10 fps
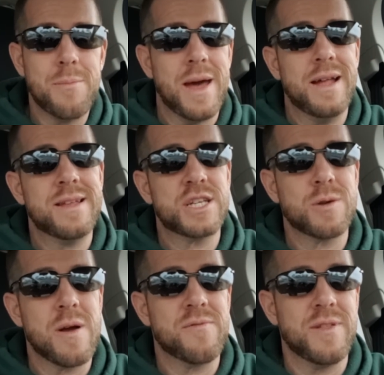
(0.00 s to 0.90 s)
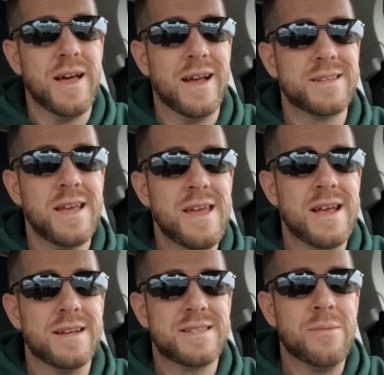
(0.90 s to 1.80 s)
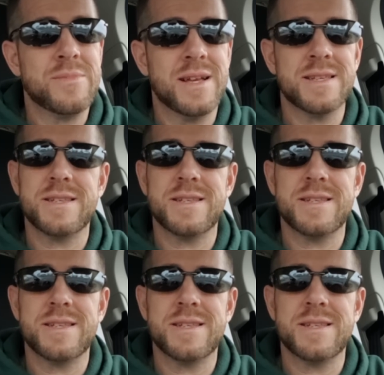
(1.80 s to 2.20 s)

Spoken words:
Pay attention to red flags. If something doesn't